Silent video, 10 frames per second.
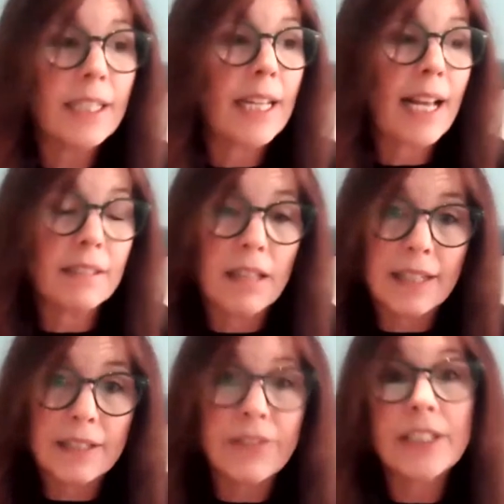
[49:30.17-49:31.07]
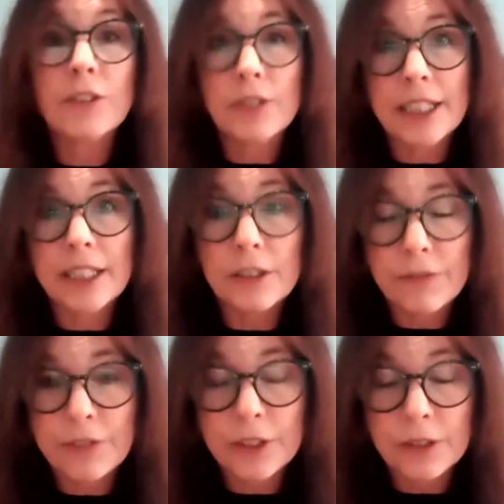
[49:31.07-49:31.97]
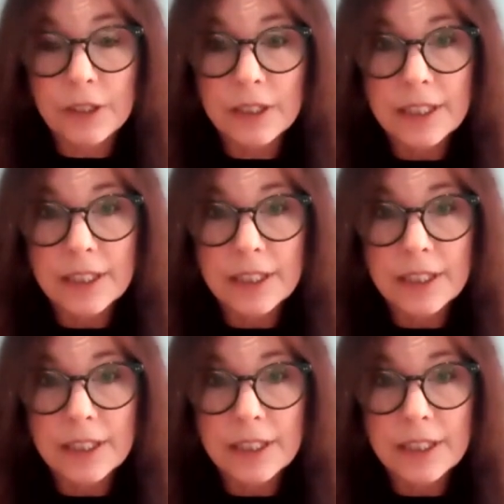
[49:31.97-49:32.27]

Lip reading: that has lots of history and good food.